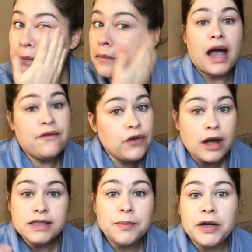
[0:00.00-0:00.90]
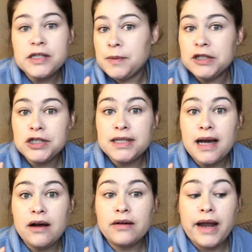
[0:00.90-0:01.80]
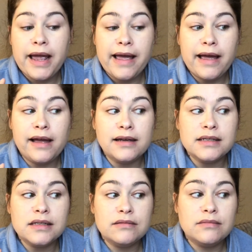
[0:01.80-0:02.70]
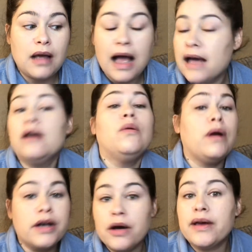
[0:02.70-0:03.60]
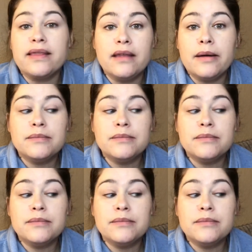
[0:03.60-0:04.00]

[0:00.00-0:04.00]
I forgot to bring sponges out and I don't want to go get them.